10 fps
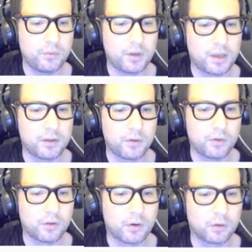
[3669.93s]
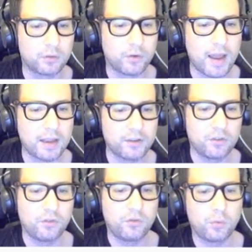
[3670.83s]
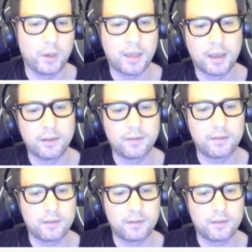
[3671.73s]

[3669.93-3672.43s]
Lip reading: we can use call to actions, we can